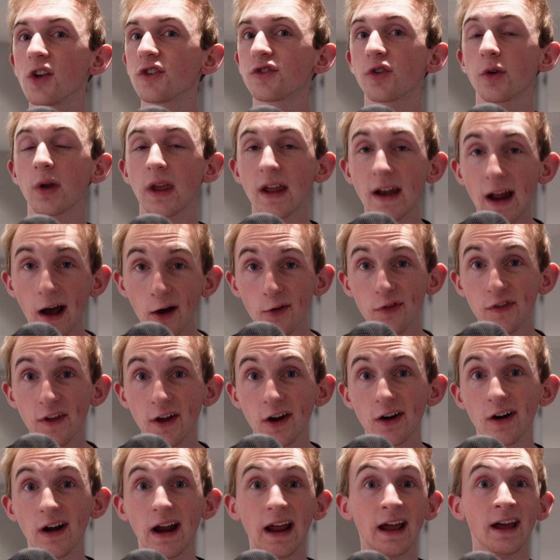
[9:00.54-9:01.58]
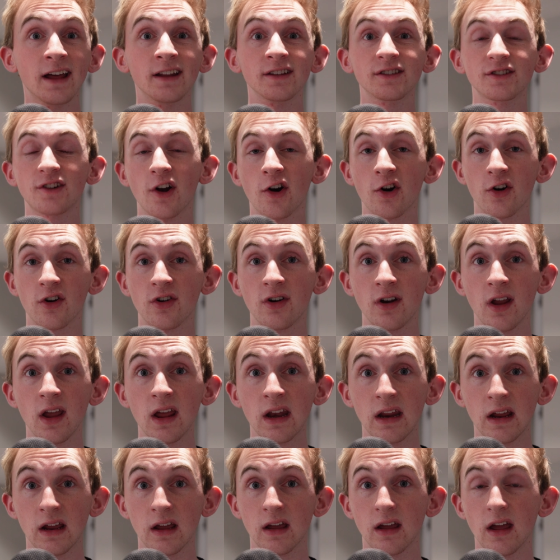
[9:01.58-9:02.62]
So get out there and start
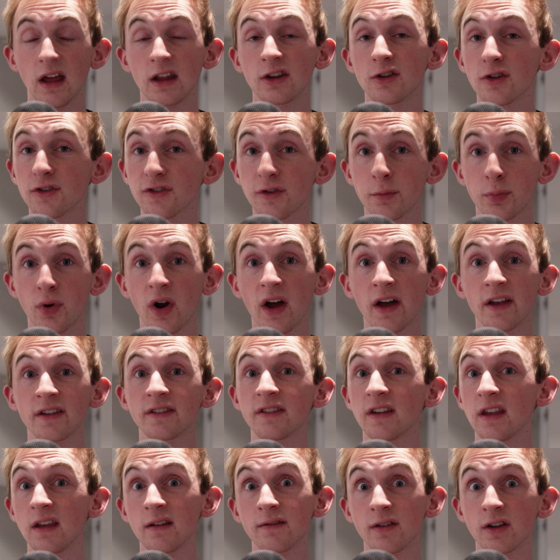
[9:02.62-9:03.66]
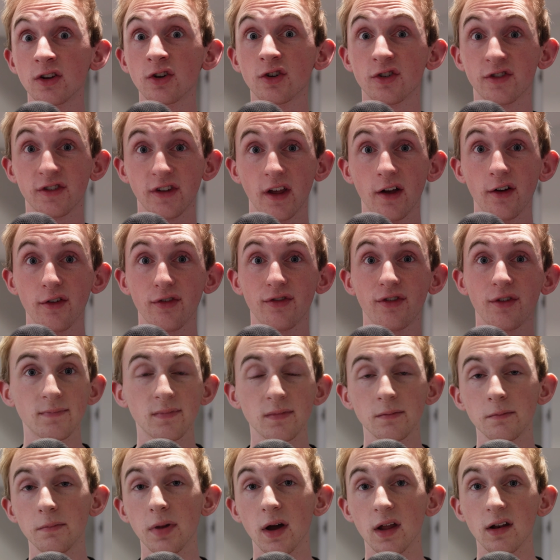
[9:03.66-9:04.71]
creating, and you'll surprise even yourself.
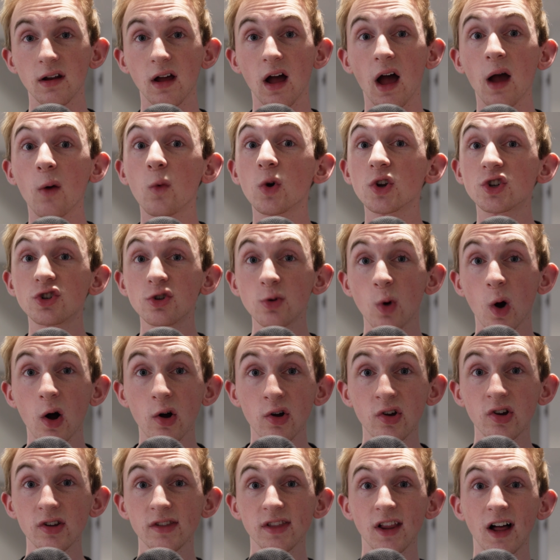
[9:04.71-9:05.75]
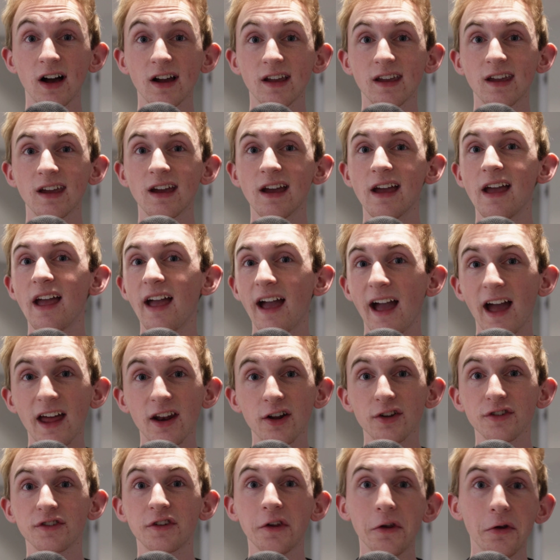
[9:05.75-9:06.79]
But I wish you all good luck, and
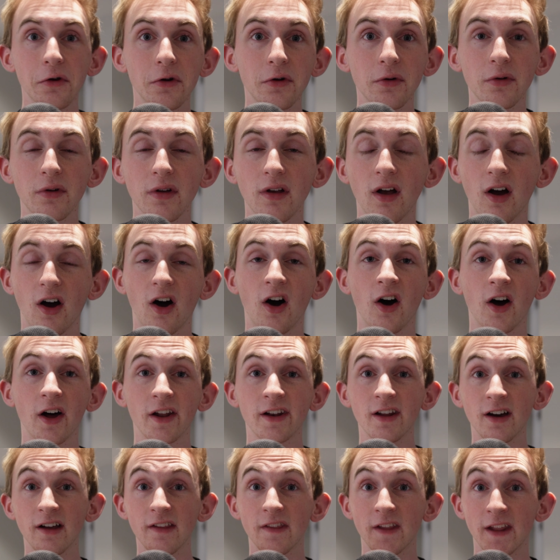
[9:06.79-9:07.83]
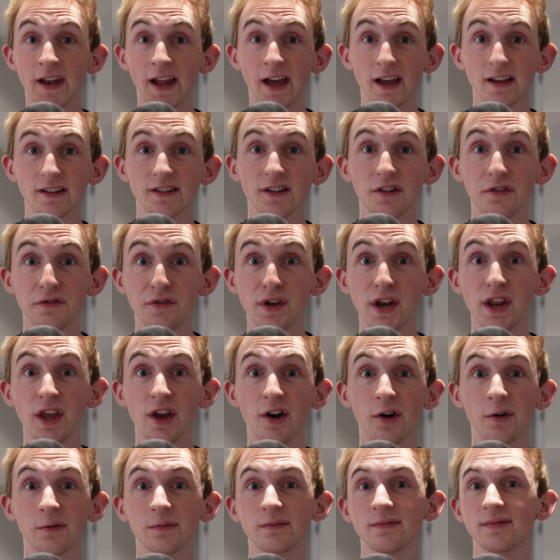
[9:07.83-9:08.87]
I'll see you on the next
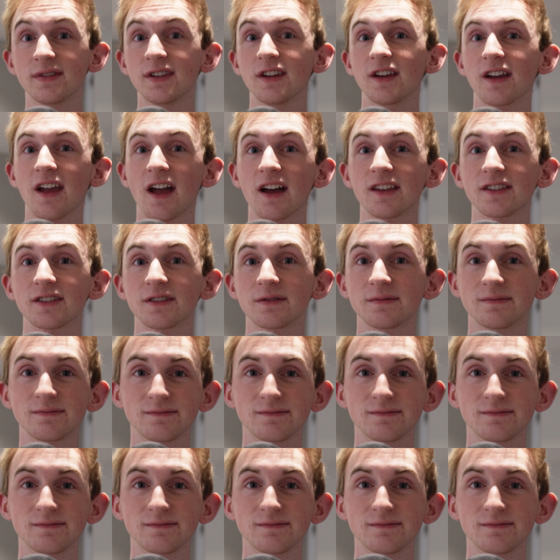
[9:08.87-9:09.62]
video. See you guys.